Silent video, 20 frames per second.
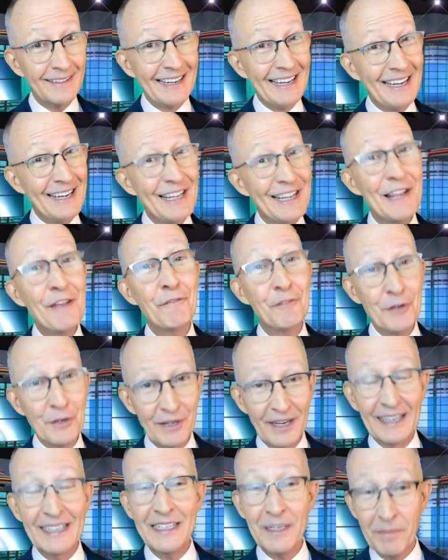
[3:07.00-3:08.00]
if you'd
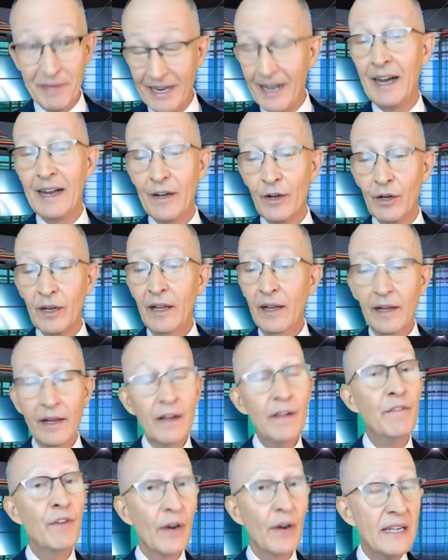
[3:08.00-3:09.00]
like to be hired.
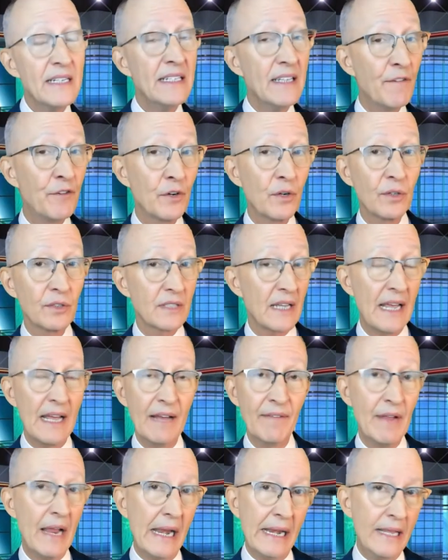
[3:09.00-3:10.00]
Very difficult to
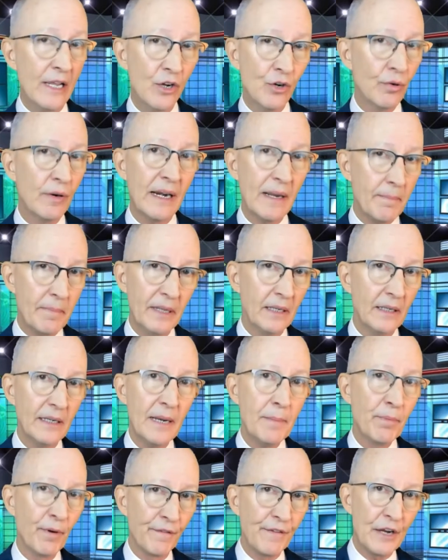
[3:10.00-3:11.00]
have any credibility
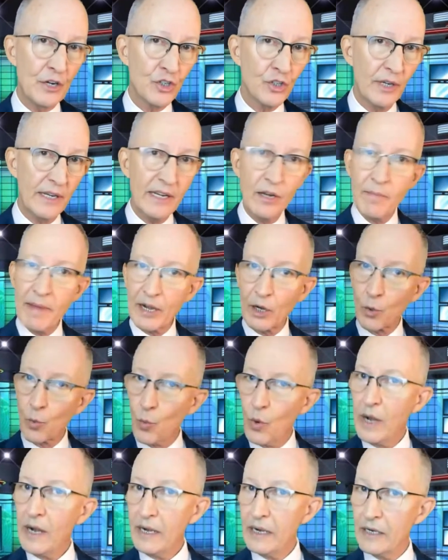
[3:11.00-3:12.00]
professionally, no matter
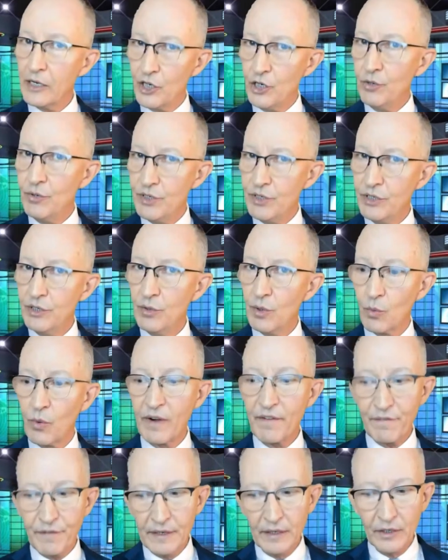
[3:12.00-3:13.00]
what you do or
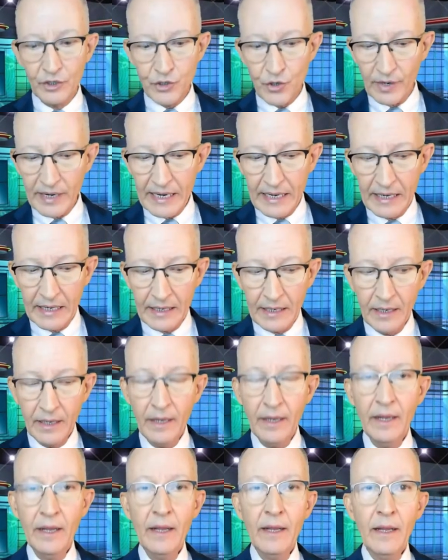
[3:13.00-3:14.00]
what field you're in,
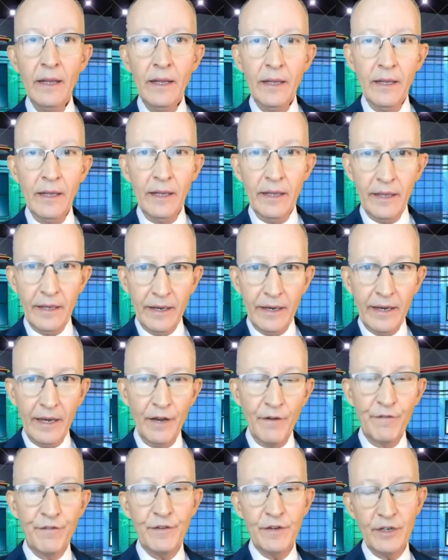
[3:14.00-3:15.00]

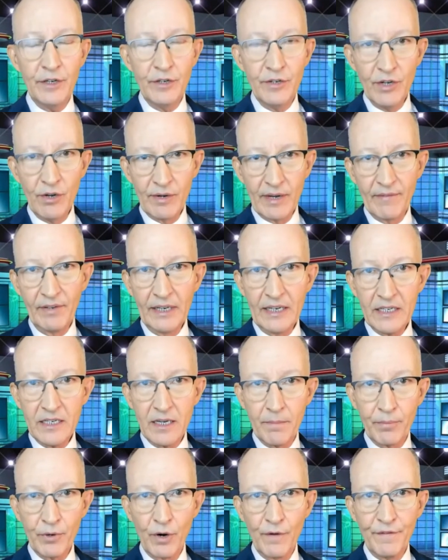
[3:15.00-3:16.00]
if you don't have a
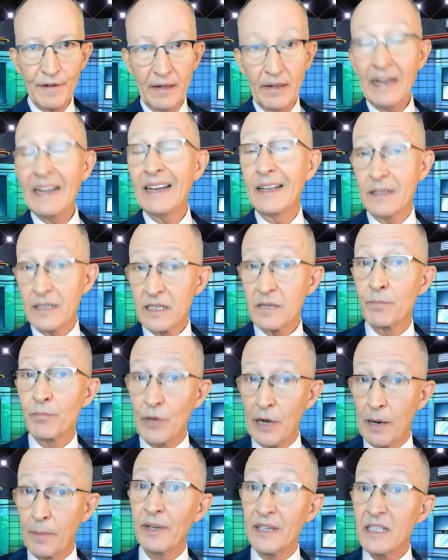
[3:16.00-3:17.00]
LinkedIn profile and it doesn't
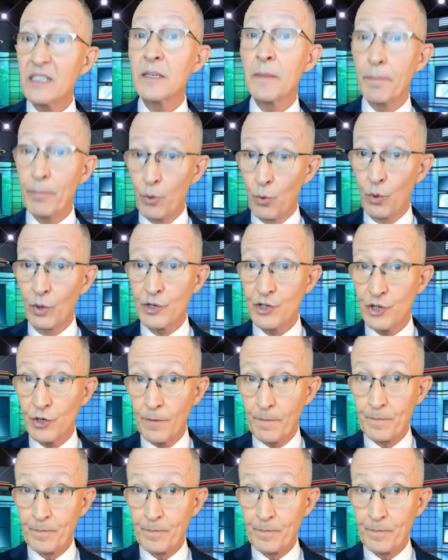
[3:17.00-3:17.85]
properly support you.